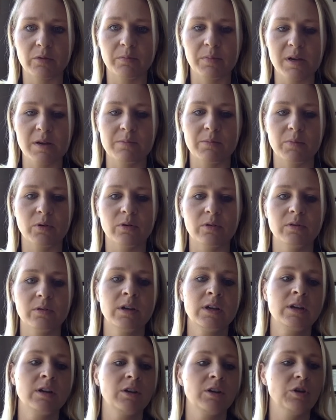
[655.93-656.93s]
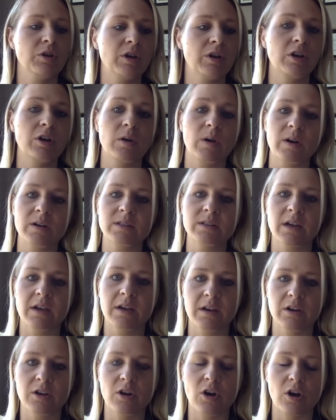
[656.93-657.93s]
people. You can go outside
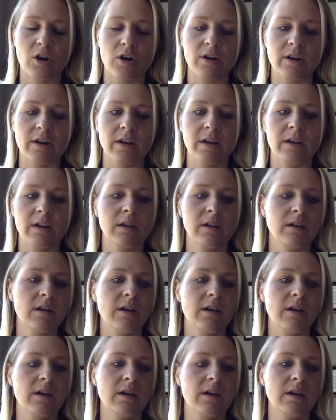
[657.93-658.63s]
and garden.